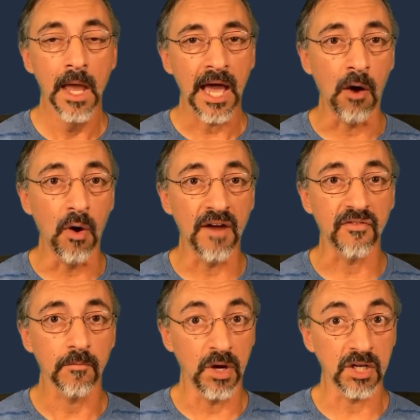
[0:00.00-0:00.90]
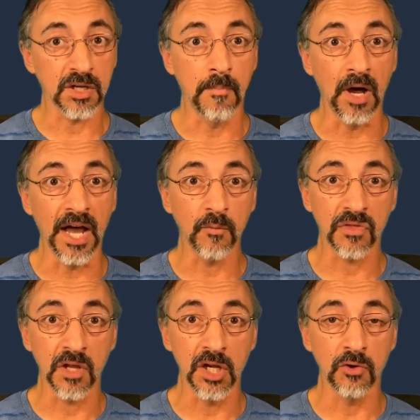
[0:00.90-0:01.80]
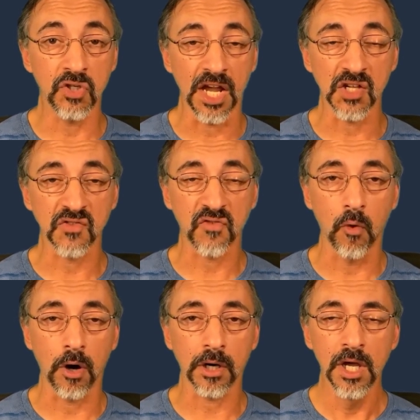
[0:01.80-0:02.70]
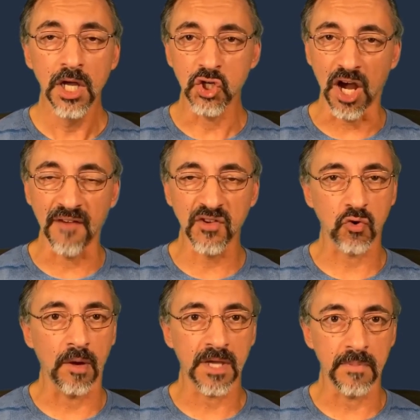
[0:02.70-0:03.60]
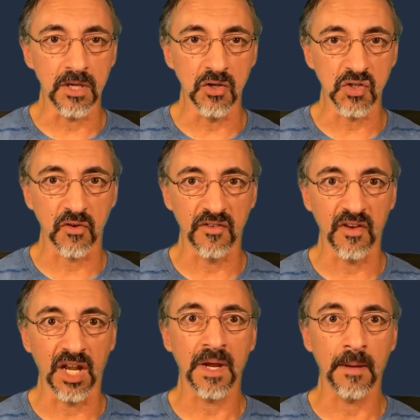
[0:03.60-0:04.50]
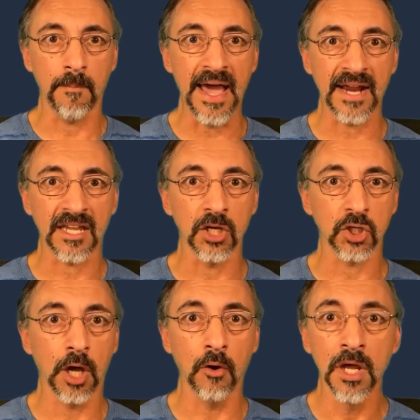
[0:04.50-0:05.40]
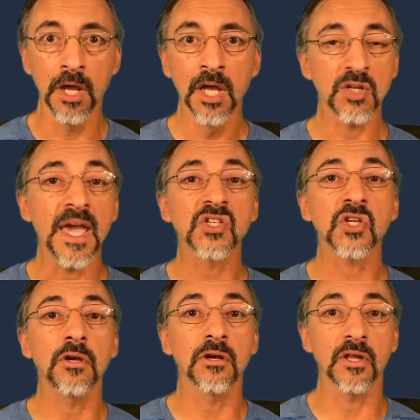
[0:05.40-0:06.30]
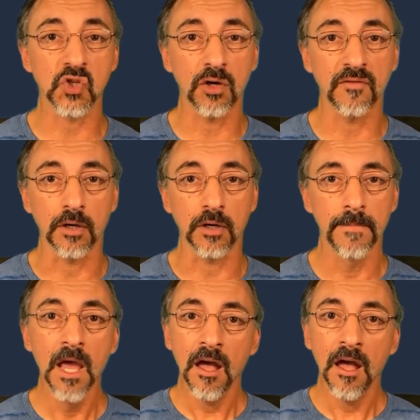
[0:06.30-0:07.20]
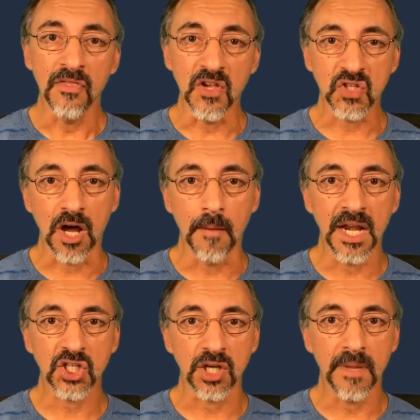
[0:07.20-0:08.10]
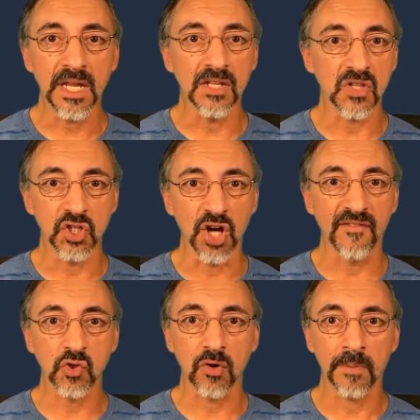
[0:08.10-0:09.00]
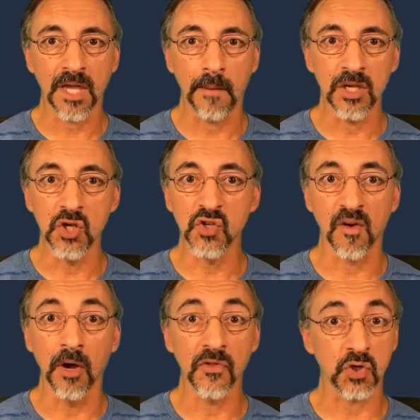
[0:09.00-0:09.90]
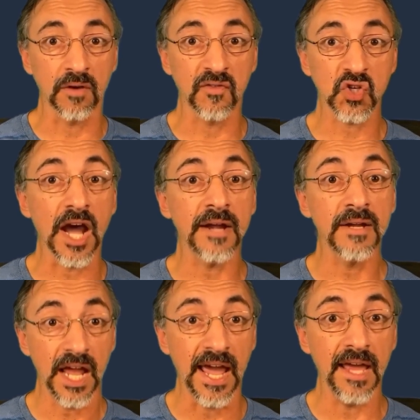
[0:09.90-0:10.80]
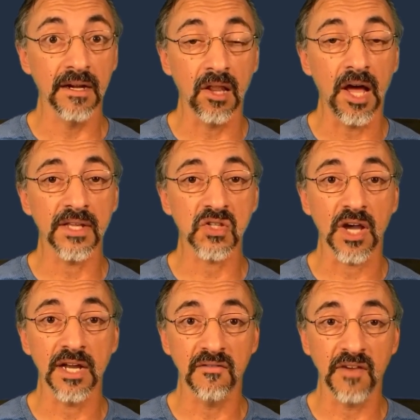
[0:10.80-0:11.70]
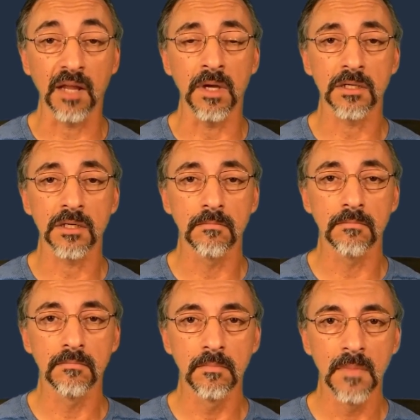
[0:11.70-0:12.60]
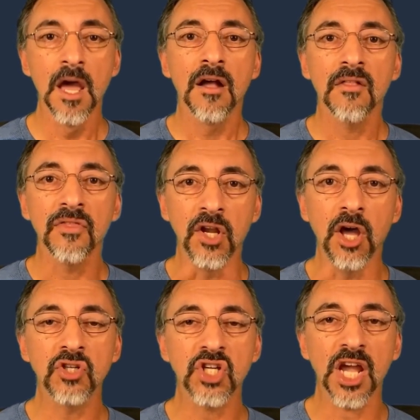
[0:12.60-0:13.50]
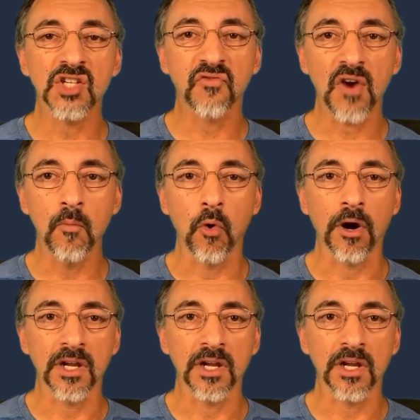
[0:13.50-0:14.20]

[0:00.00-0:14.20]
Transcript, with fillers: However, when combined with the Node J S framework, JavaScript can be used for developing back-end code to be executed on the server. This combination means that JavaScript can be used for both server-side and client-side development. The Node J S framework